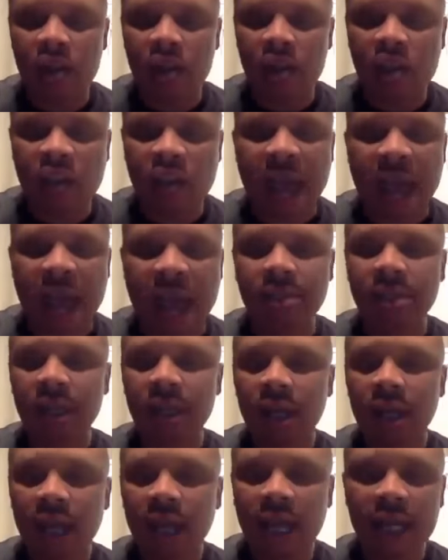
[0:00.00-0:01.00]
chats,
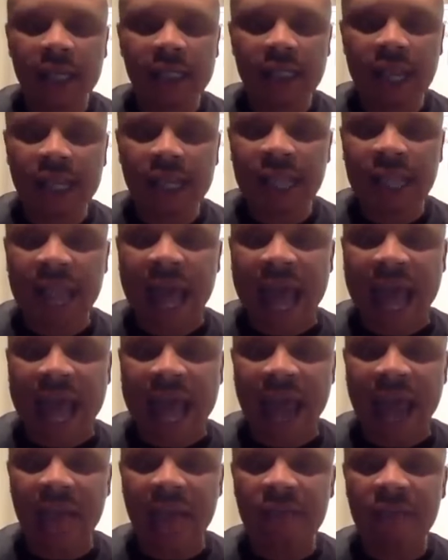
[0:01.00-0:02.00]
anything that I
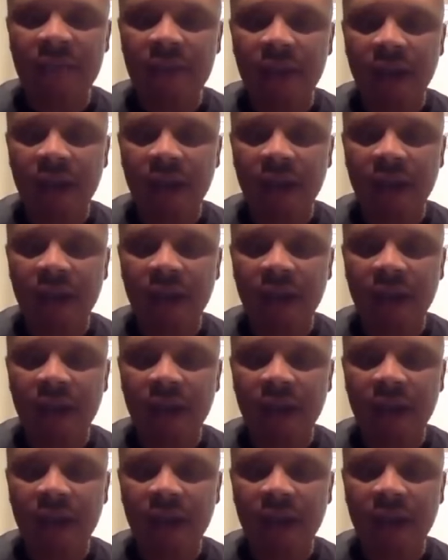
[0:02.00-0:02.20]
have.